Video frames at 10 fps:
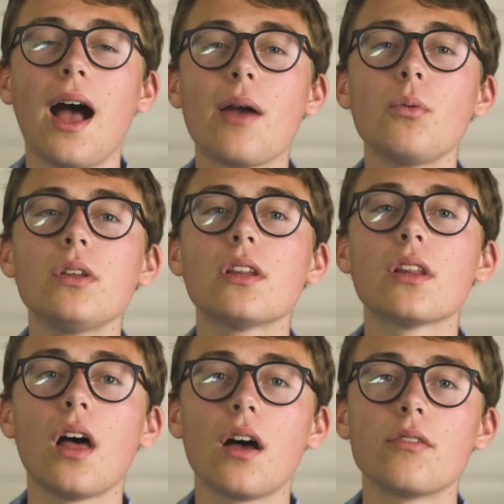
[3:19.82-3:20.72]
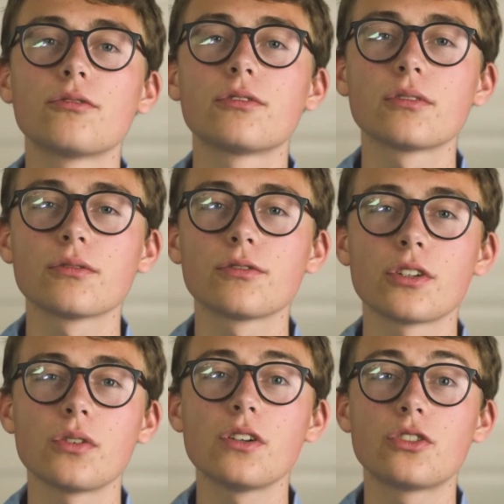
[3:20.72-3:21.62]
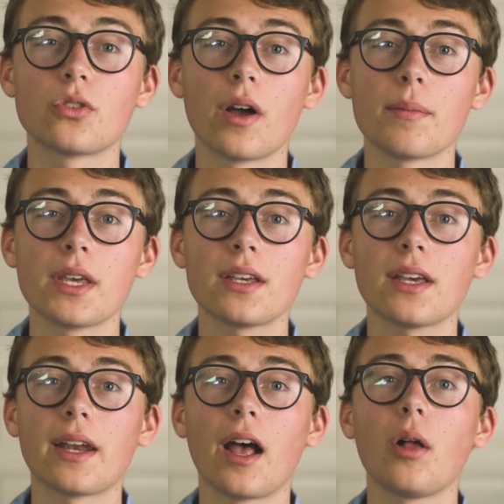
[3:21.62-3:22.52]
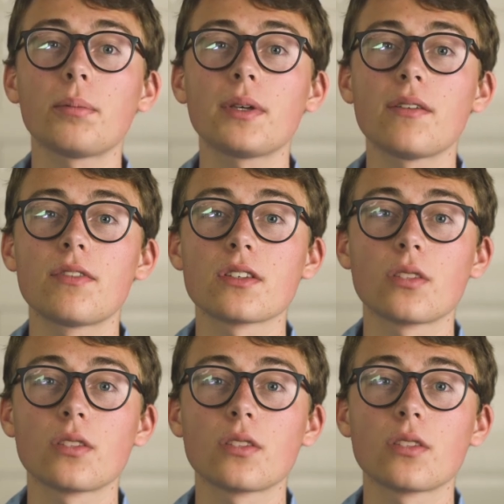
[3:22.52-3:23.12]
I would love for you to join me and help give this